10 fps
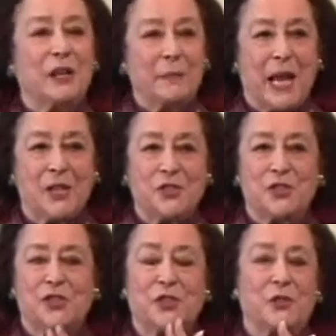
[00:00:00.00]
and
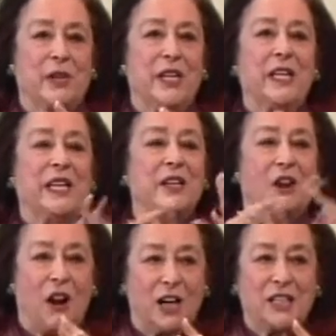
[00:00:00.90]
master's degree in
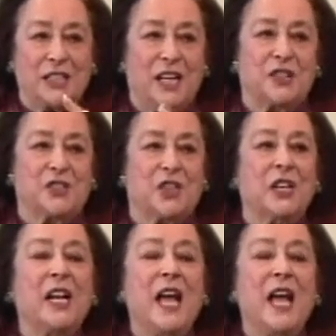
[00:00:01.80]
architecture